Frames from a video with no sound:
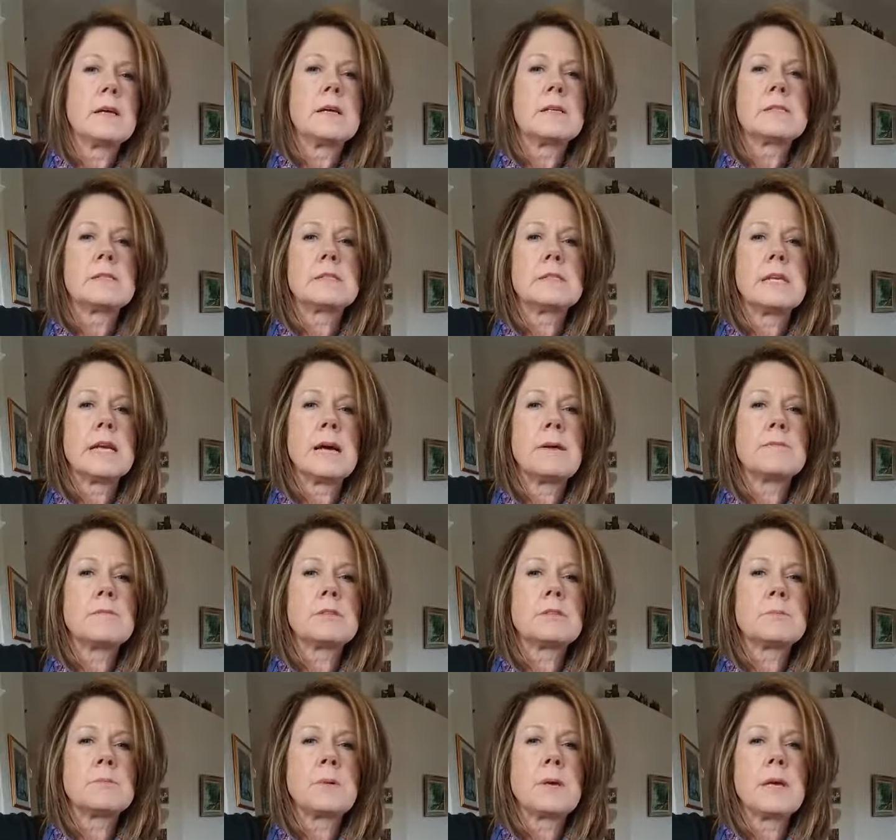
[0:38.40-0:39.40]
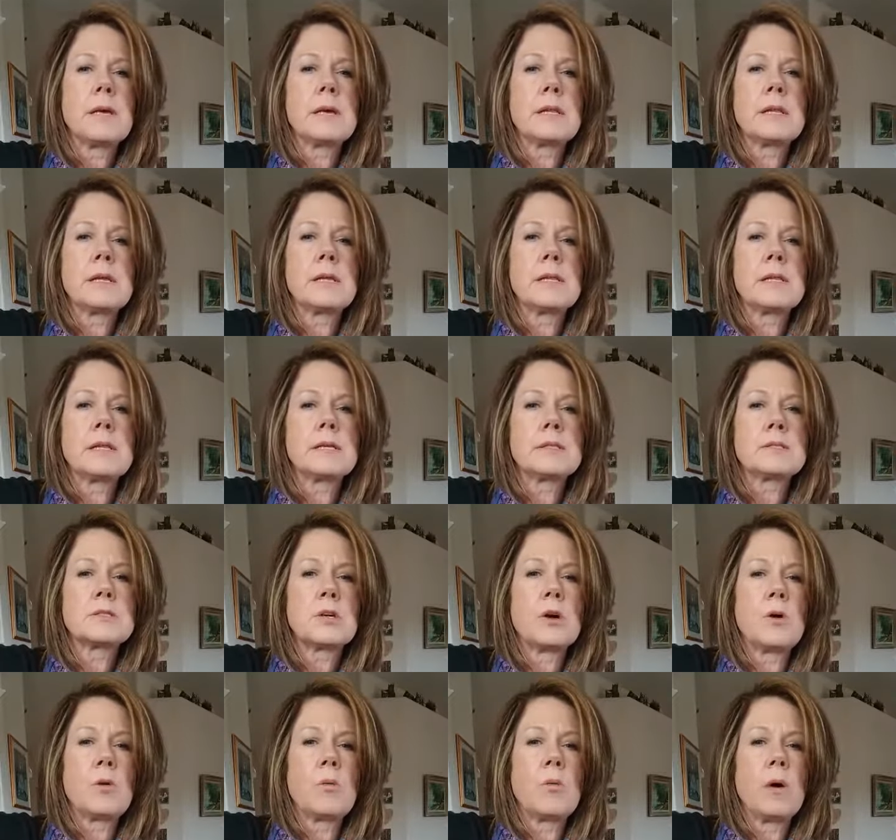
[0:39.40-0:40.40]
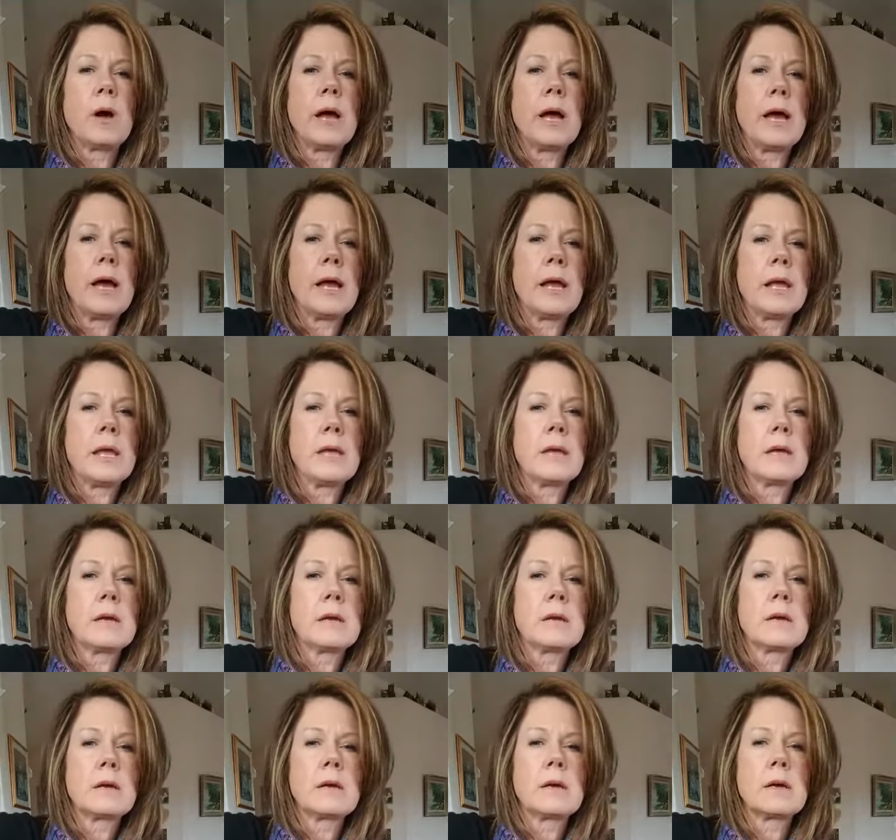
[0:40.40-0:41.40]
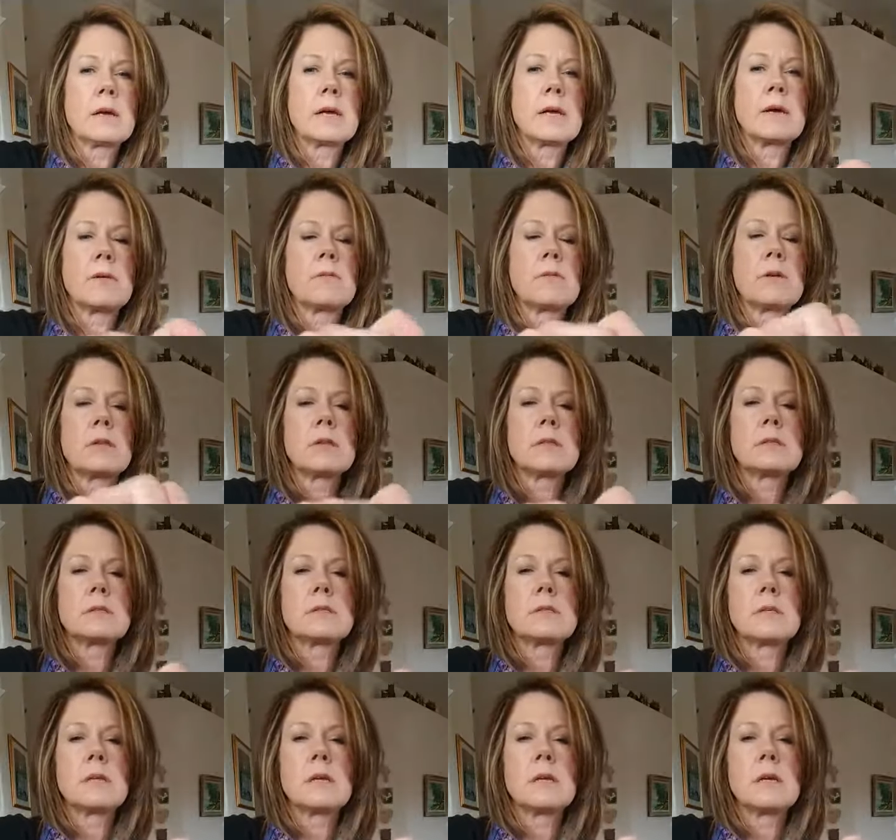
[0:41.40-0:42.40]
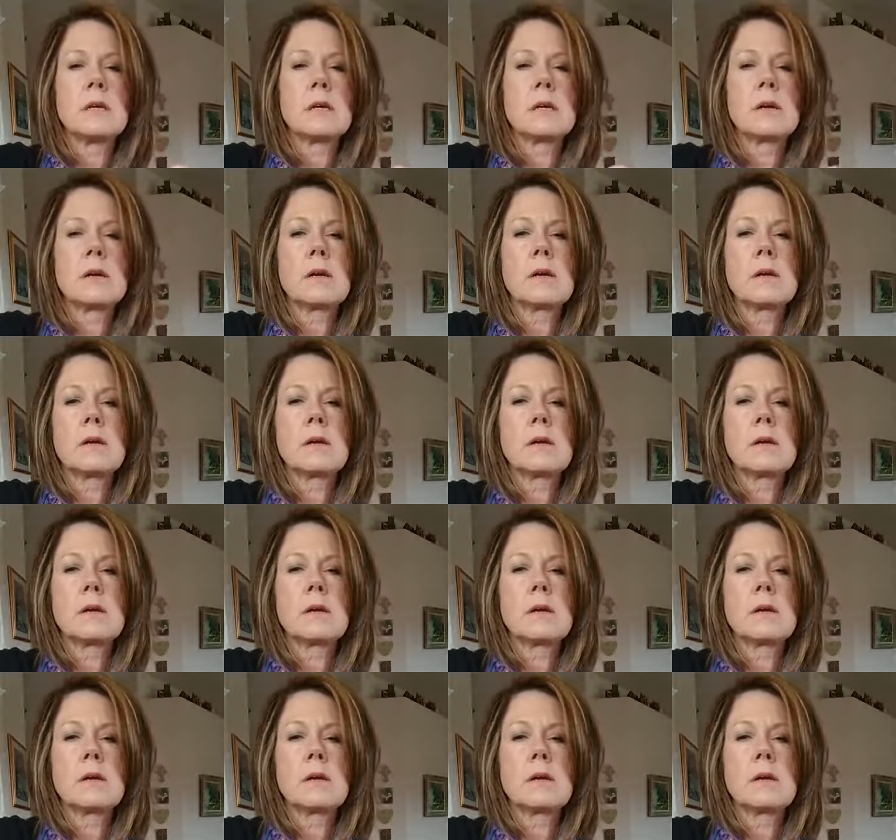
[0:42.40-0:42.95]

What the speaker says: See, I'm just peeling this away. Can't really see here.